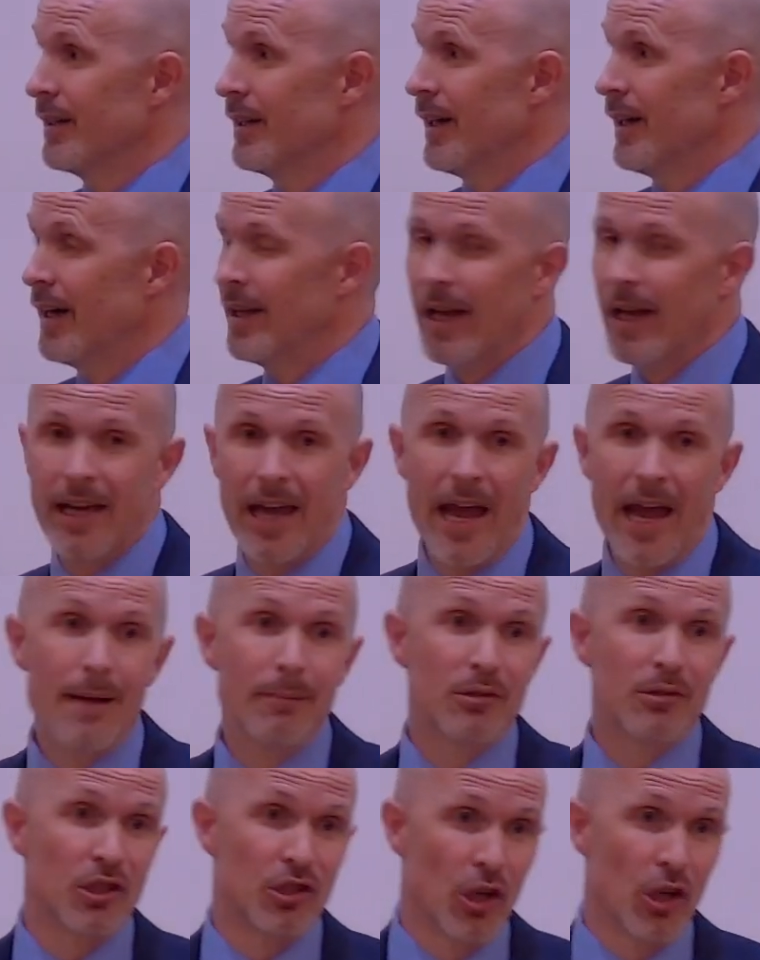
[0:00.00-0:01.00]
And they came
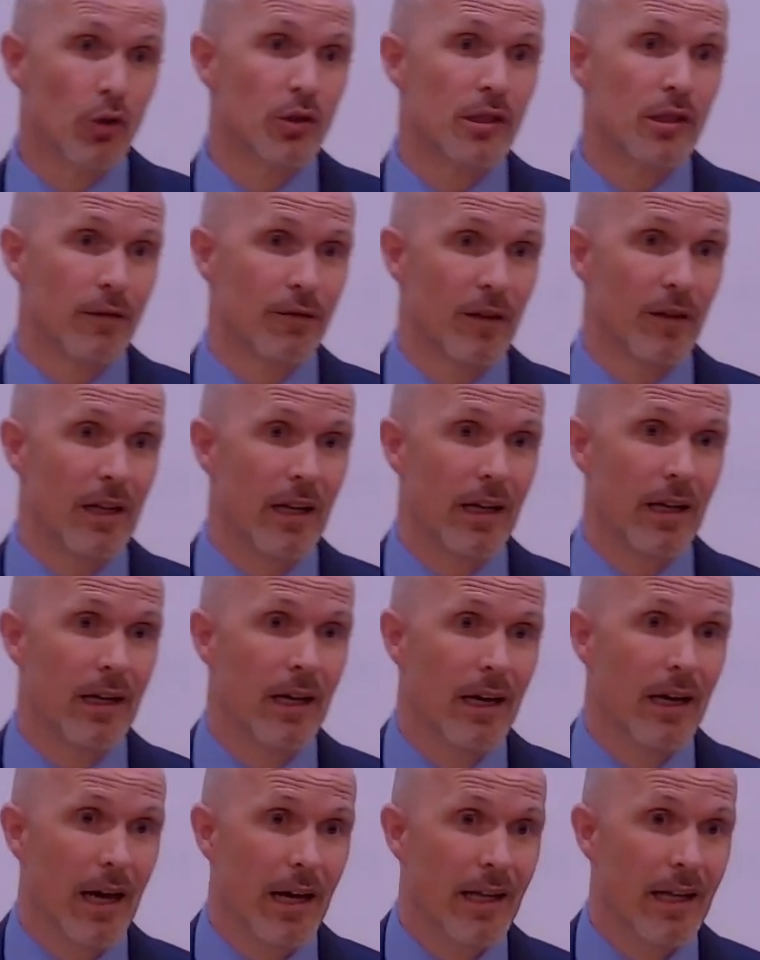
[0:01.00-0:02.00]
to Joseph and they,
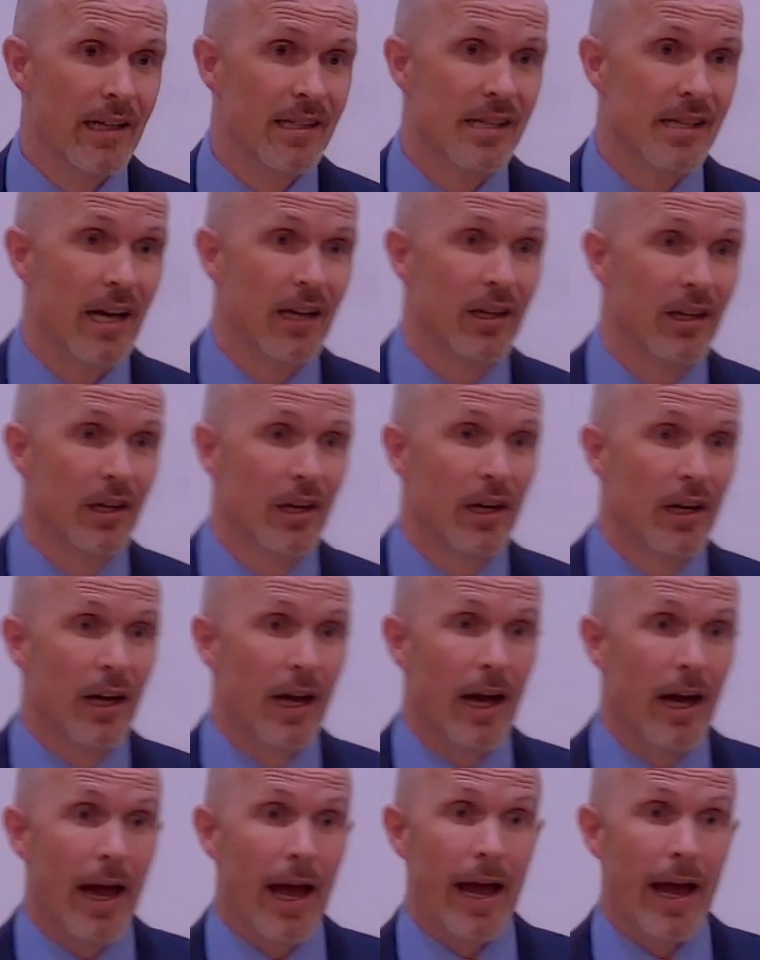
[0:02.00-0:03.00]
and they said,
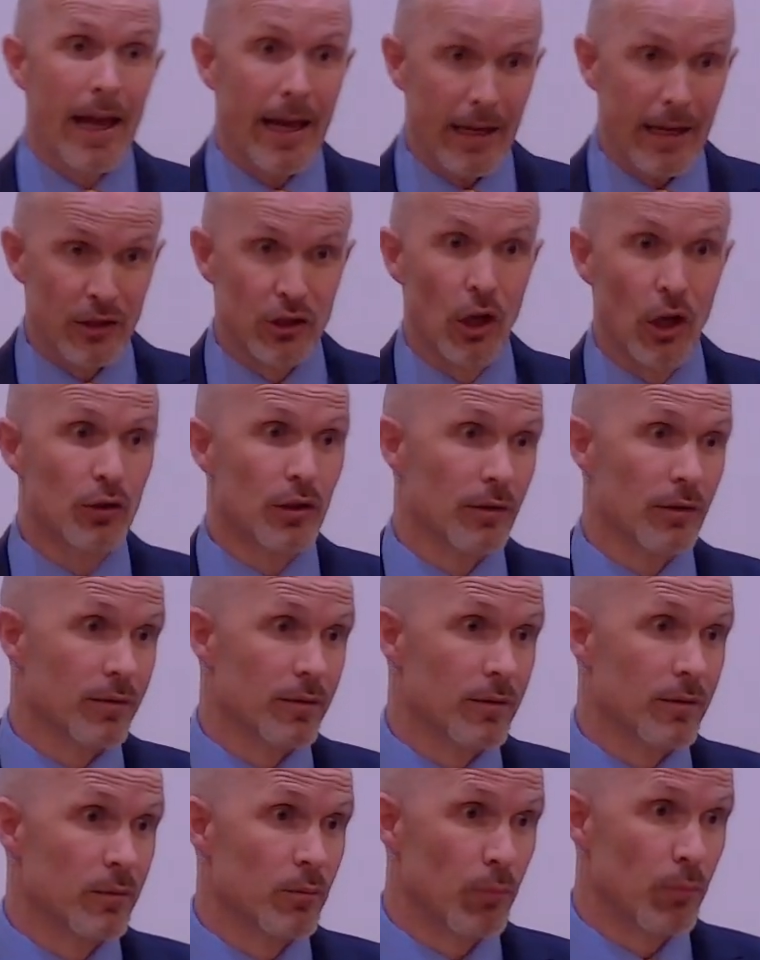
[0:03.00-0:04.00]
Hey, Joseph,
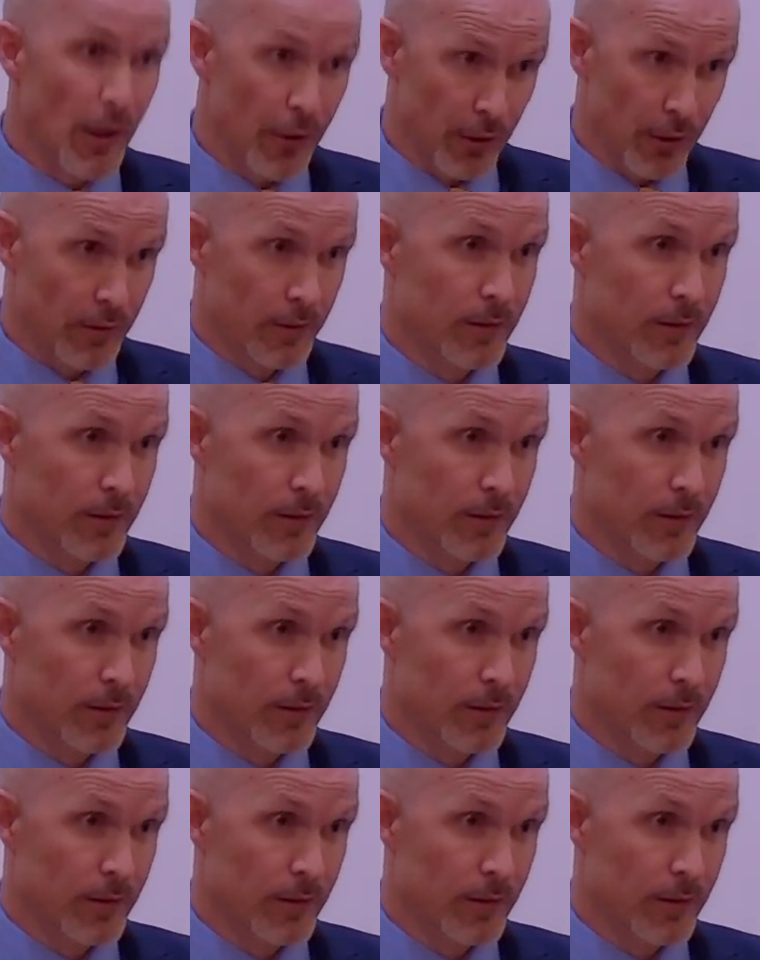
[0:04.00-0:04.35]
brother,